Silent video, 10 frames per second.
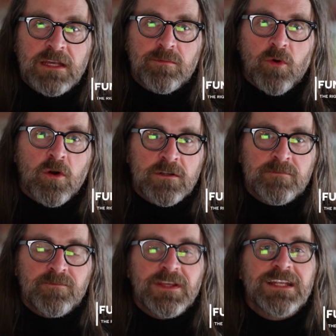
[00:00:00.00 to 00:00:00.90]

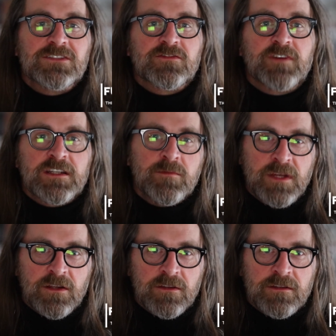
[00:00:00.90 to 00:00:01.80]
important, it is
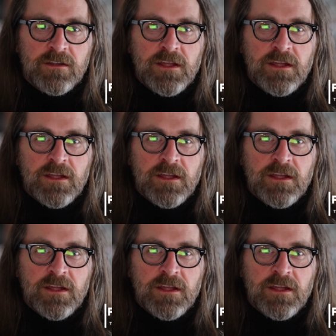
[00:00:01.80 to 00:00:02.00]
fundamental